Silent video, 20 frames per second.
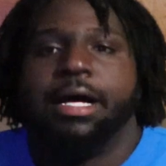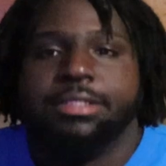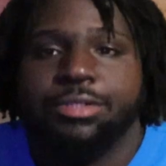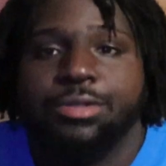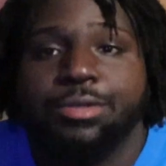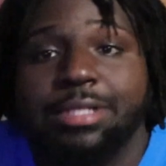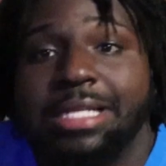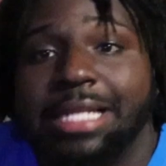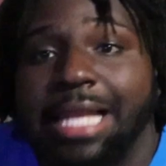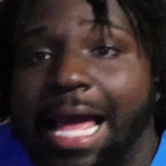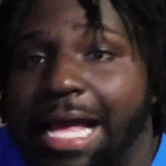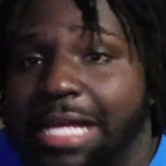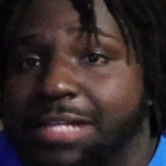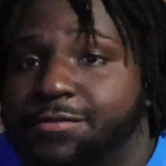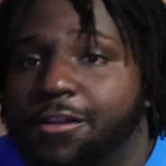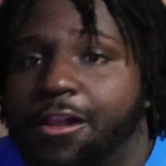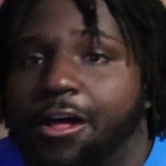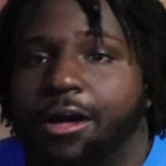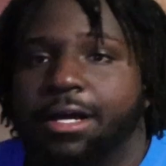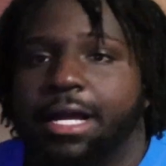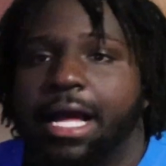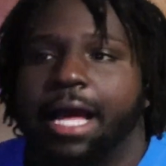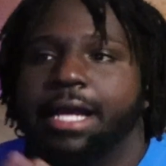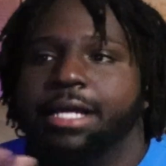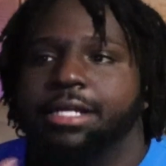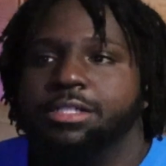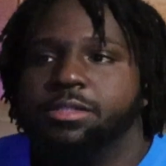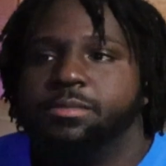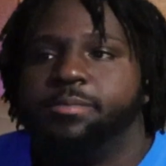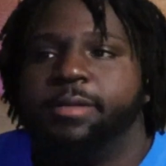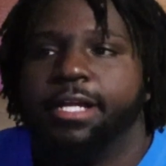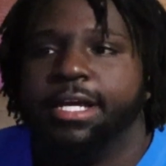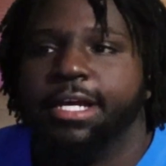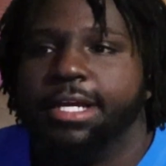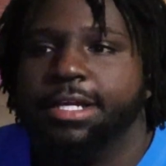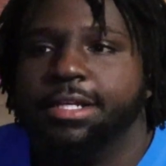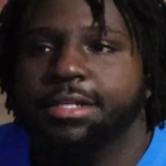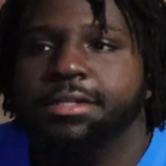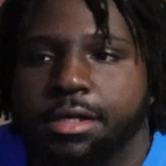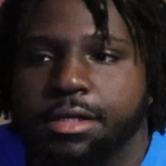Alright, so in the last vlog I had
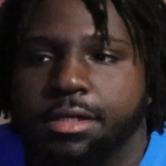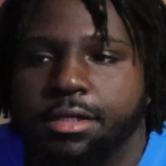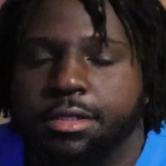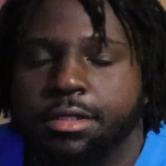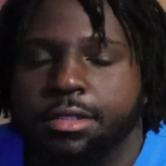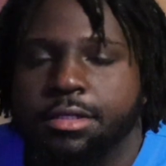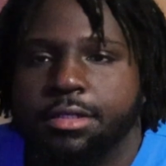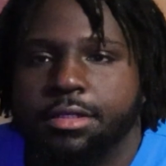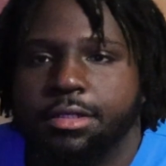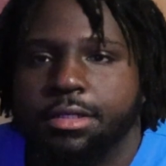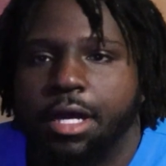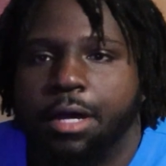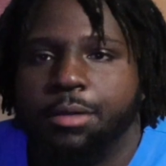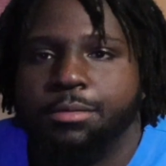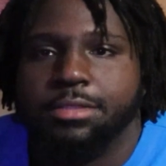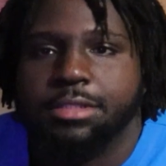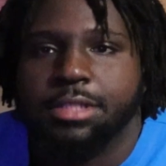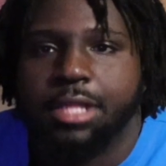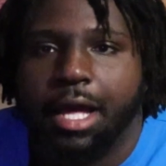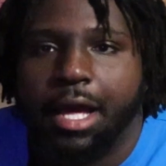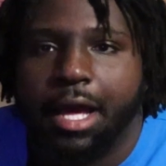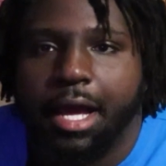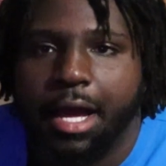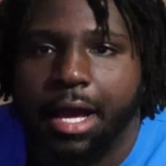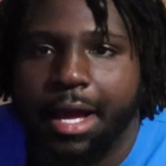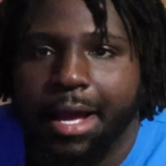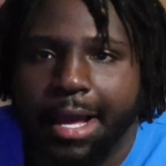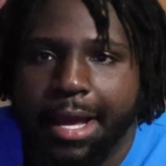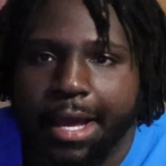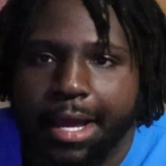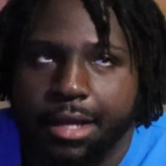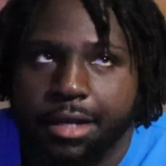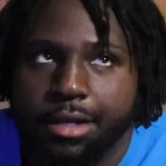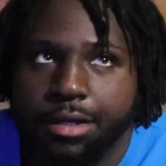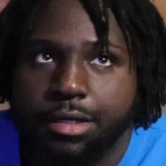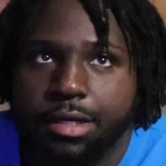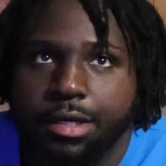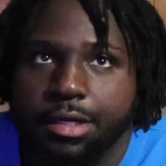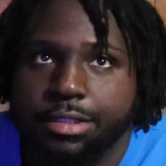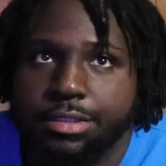explained, I was like, I had
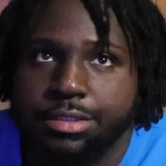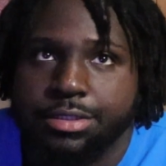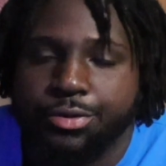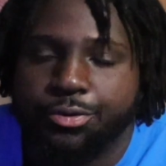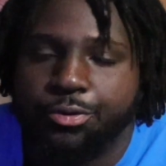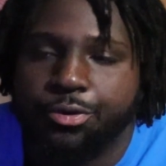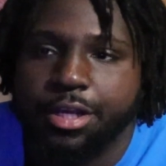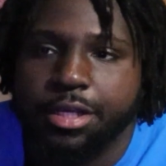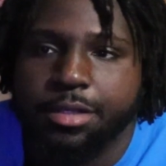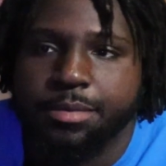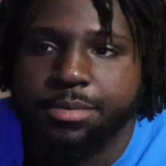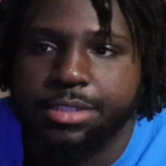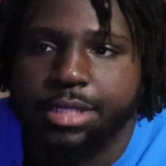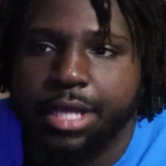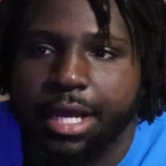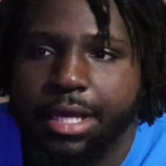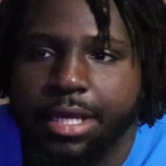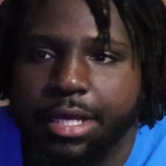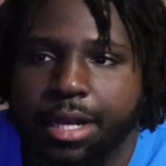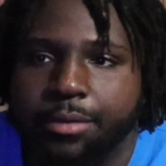a cookies and cream shake,